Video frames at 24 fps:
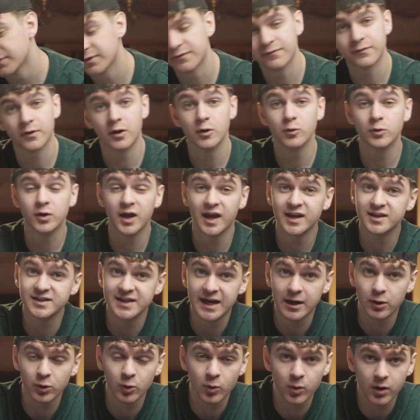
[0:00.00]
For okay
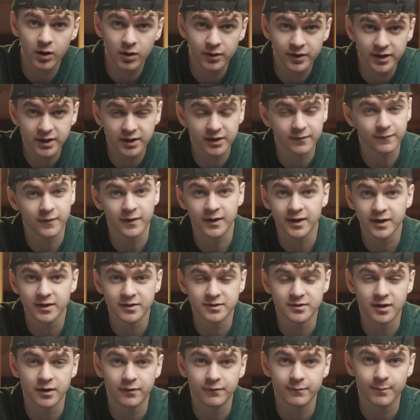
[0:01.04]
sound quality, and if you need to
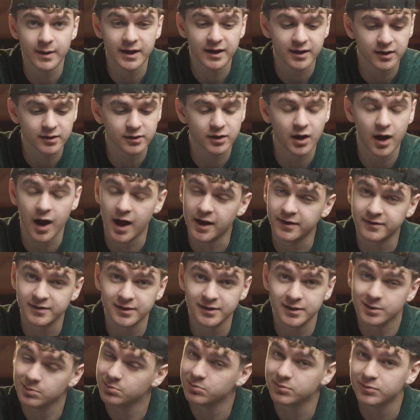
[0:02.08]
start making
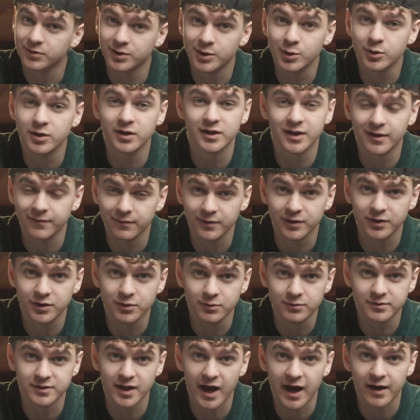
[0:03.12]
content, you can definitely
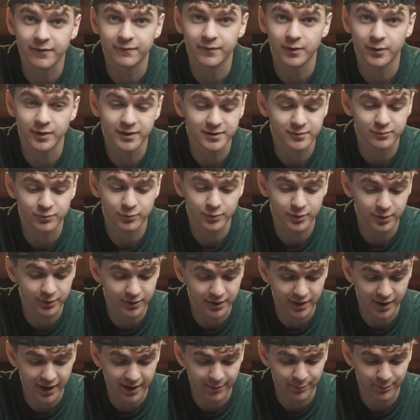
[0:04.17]
use the iPhone. It's really not